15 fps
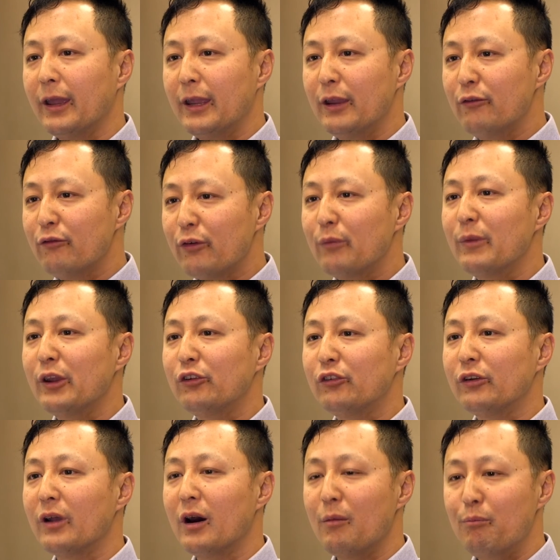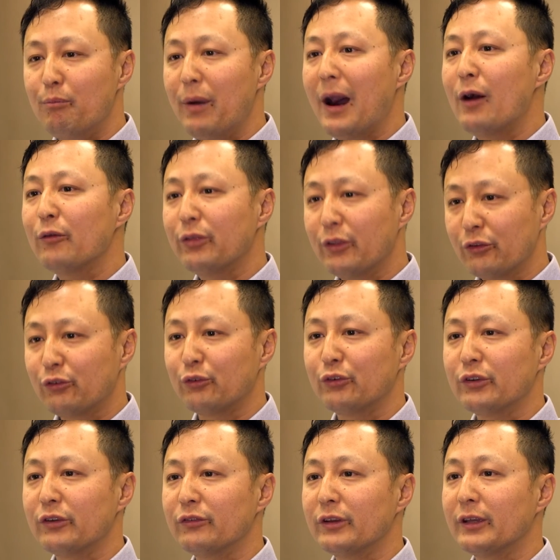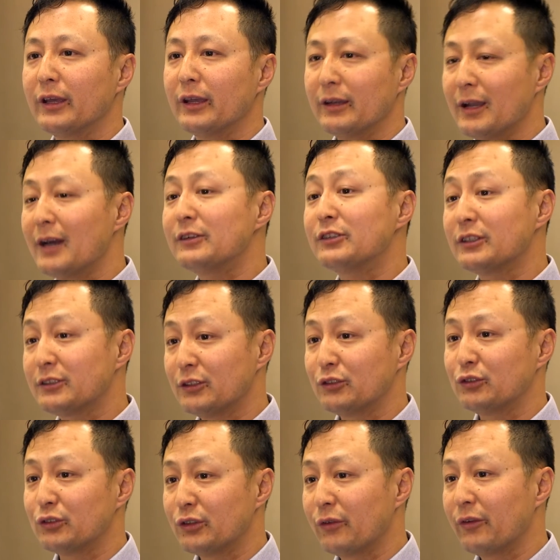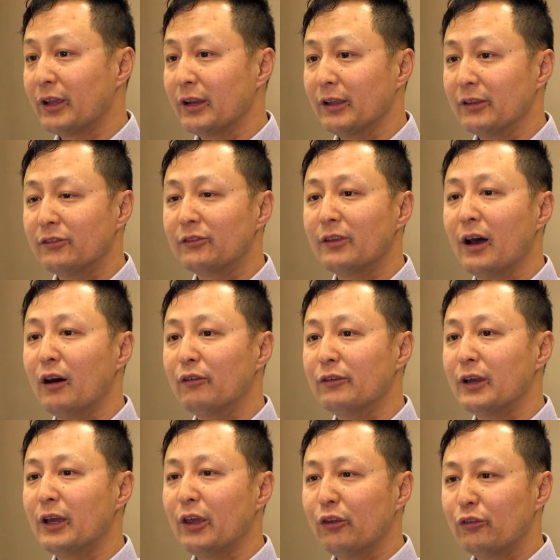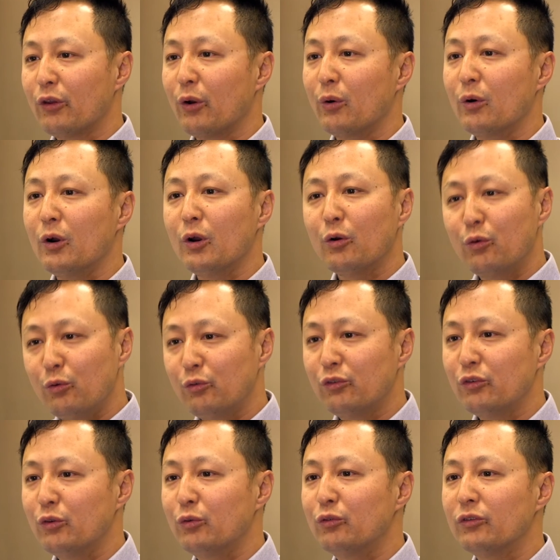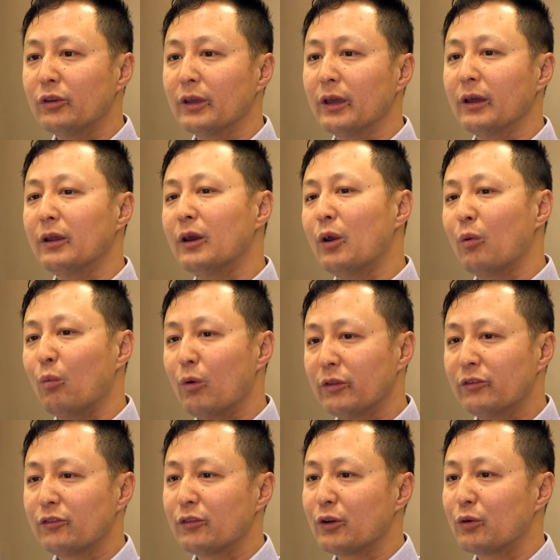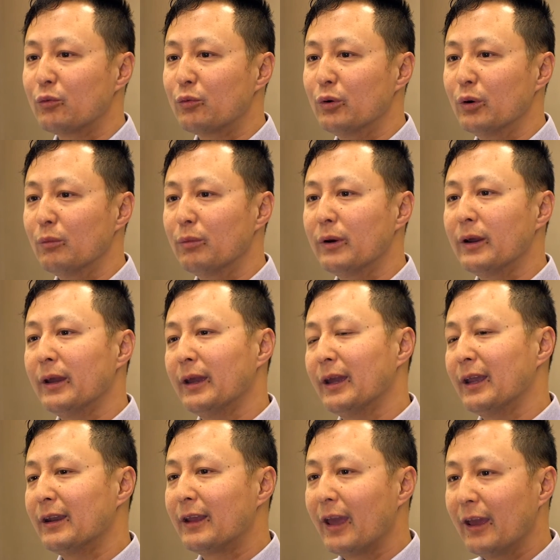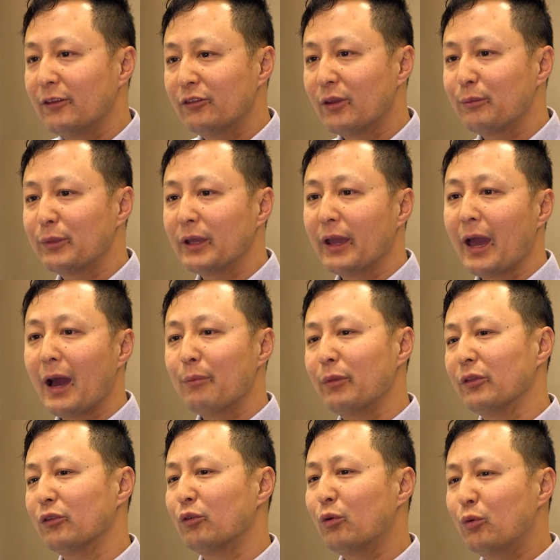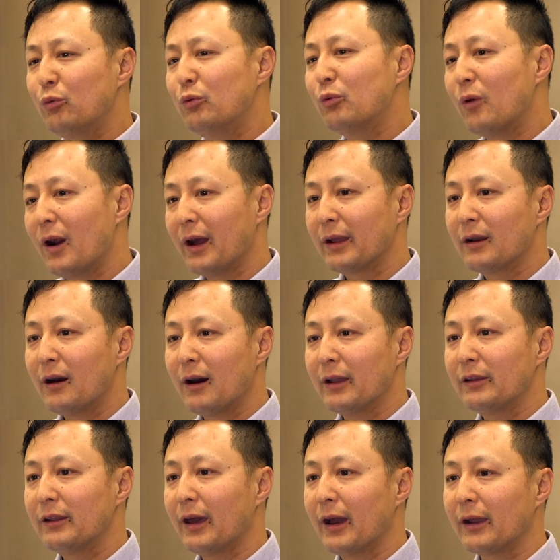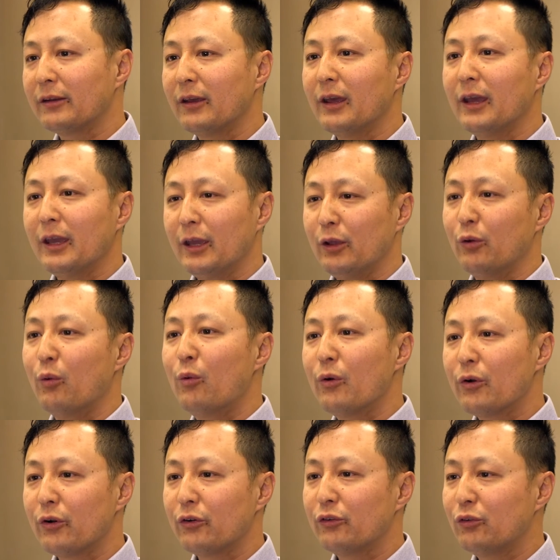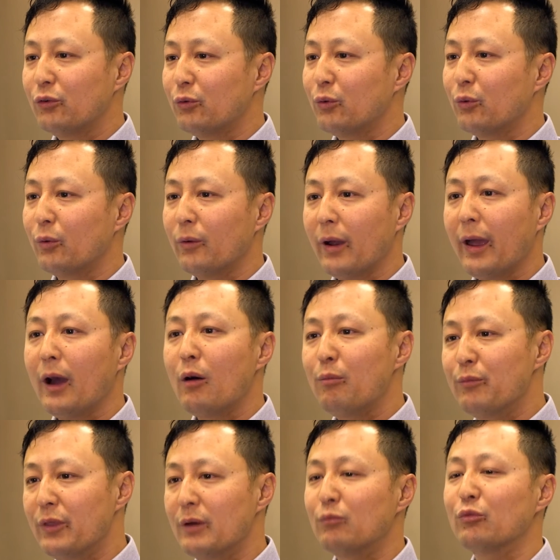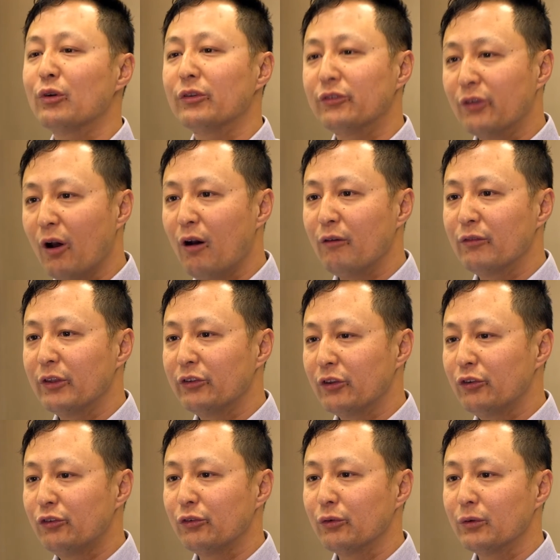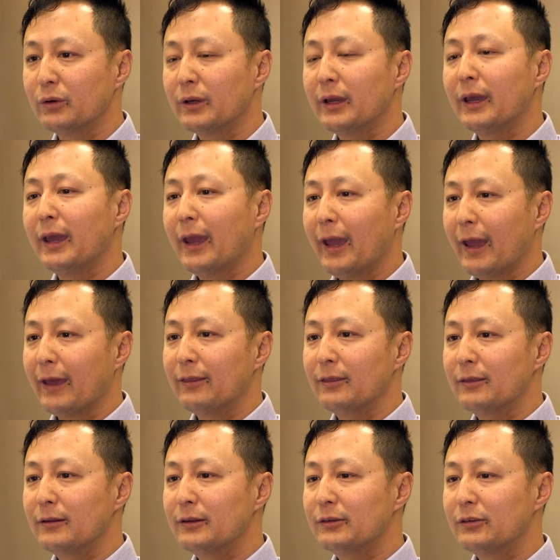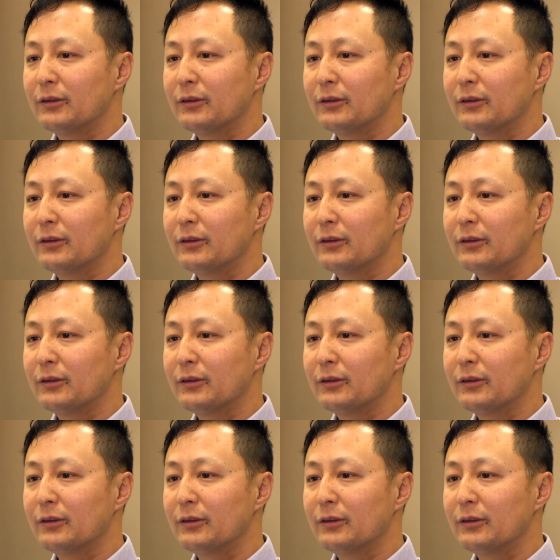information about the certificate, not just the certificate itself. So who's using it? What's the group? In case something happens, who do I contact in order to help them resolve this issue? And